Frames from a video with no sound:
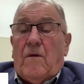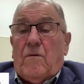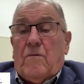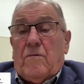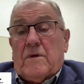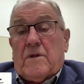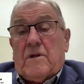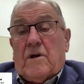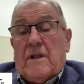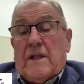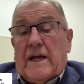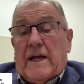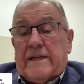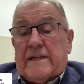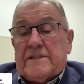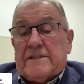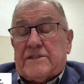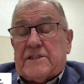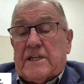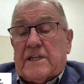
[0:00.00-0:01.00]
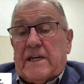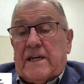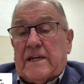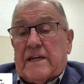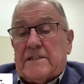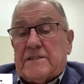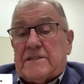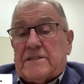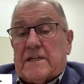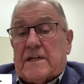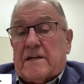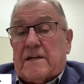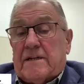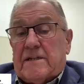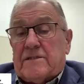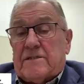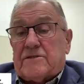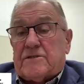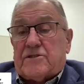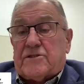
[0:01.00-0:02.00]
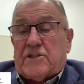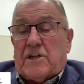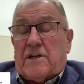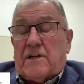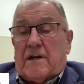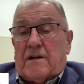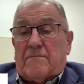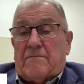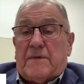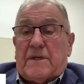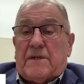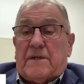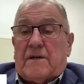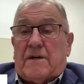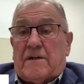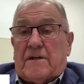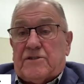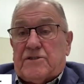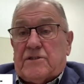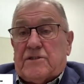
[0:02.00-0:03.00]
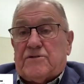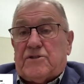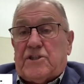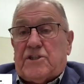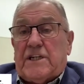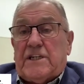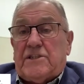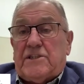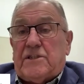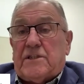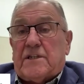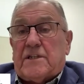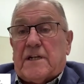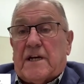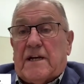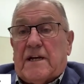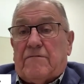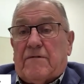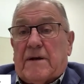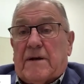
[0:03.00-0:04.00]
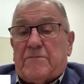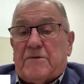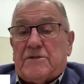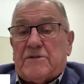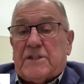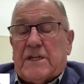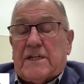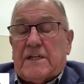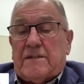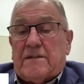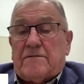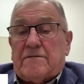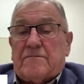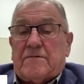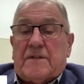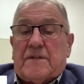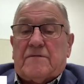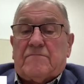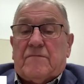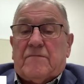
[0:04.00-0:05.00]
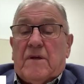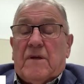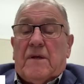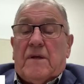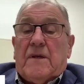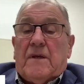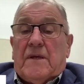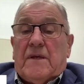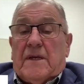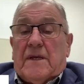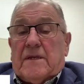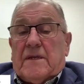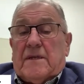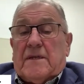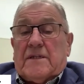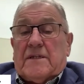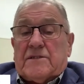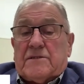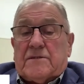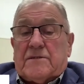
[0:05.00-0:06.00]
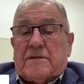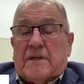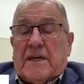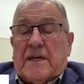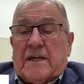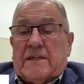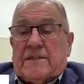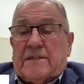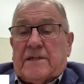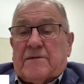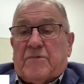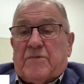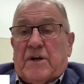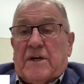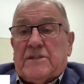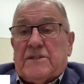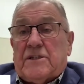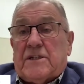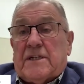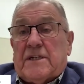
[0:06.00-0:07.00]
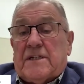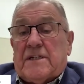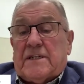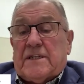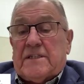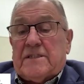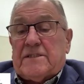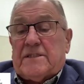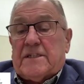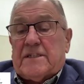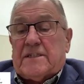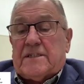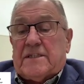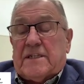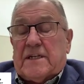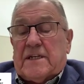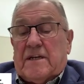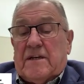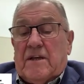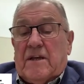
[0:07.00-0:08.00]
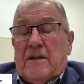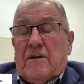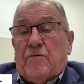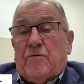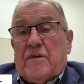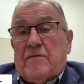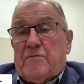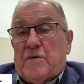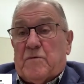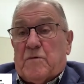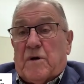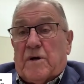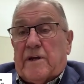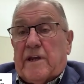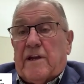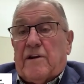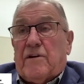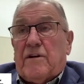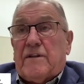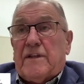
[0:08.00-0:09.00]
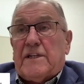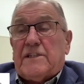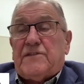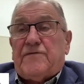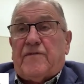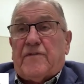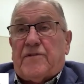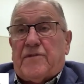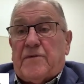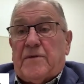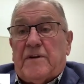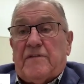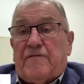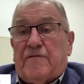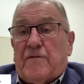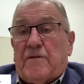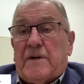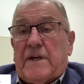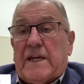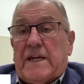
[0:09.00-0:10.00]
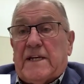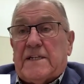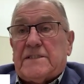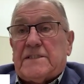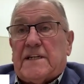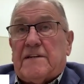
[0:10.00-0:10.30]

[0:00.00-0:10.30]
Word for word: Well, all I can say is, uh, is SARM and our association that I represent and, and as acting president, is that uh, we've been working on this for three or four days.